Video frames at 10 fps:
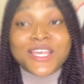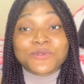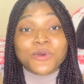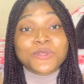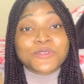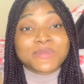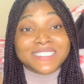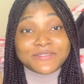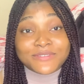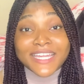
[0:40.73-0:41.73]
guys, we're going to be
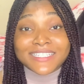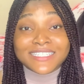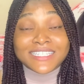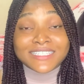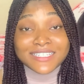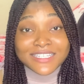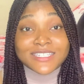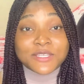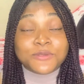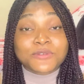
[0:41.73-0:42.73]
dividing
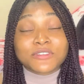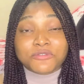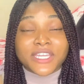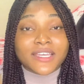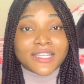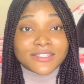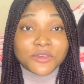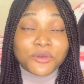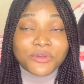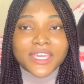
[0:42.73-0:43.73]
this into different
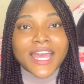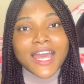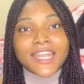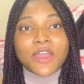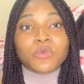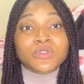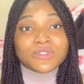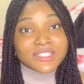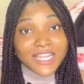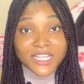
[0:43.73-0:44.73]
categories, and I want
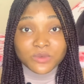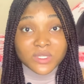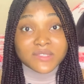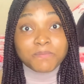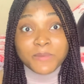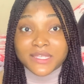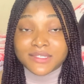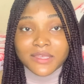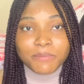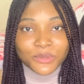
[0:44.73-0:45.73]
to start with
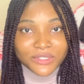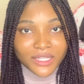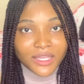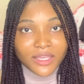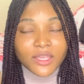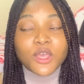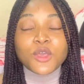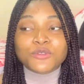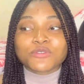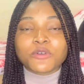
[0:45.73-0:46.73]
basic body care.
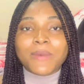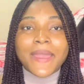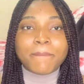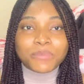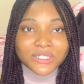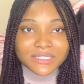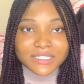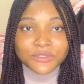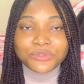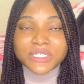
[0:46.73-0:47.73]
So for my
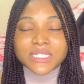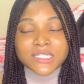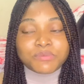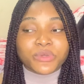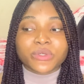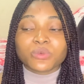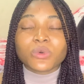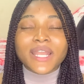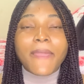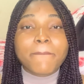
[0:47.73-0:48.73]
body, during this period,
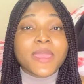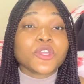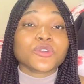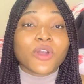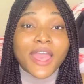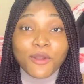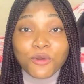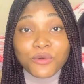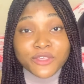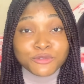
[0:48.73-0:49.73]
what I make sure I
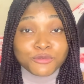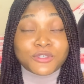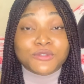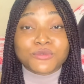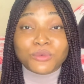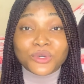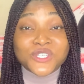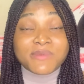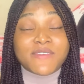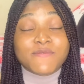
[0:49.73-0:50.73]
always do is to
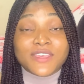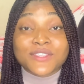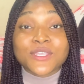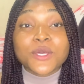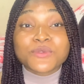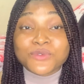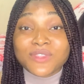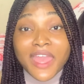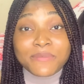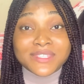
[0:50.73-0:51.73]
wash my face 2
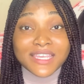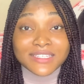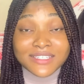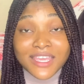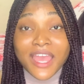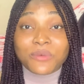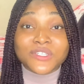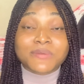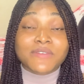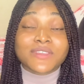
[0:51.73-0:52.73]
times a day. I
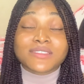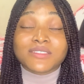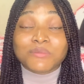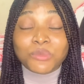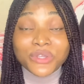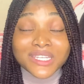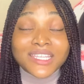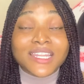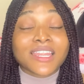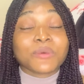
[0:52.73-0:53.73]
wash my face in the
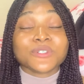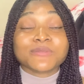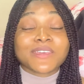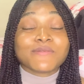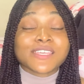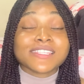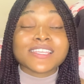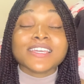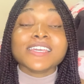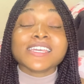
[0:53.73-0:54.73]
morning and I wash my face
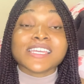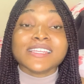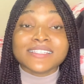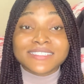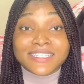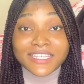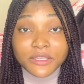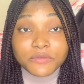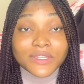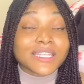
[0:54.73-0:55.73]
in the
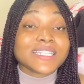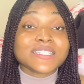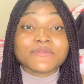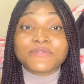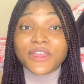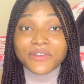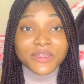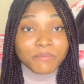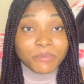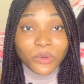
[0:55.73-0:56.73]
evening. It's
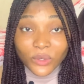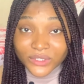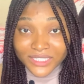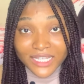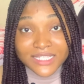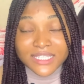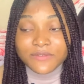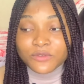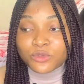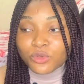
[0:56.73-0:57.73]
very important.
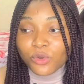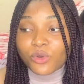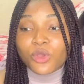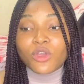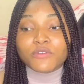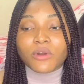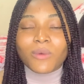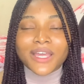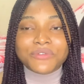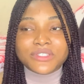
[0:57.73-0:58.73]
Even though for
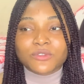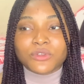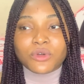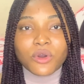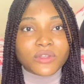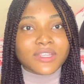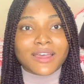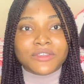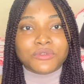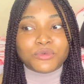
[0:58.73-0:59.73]
one reason or the
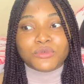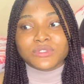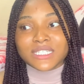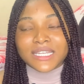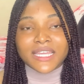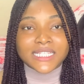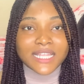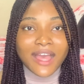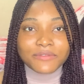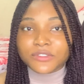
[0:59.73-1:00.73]
other you delay
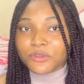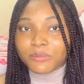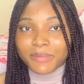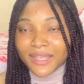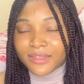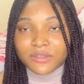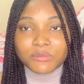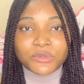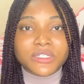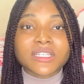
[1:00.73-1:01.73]
in having your bath in
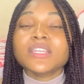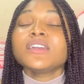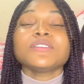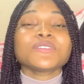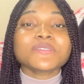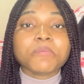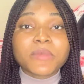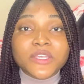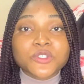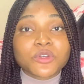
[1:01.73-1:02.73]
the morning, just
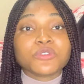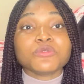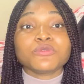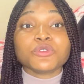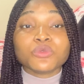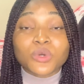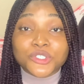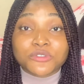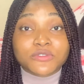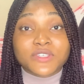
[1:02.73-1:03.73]
make sure you wash your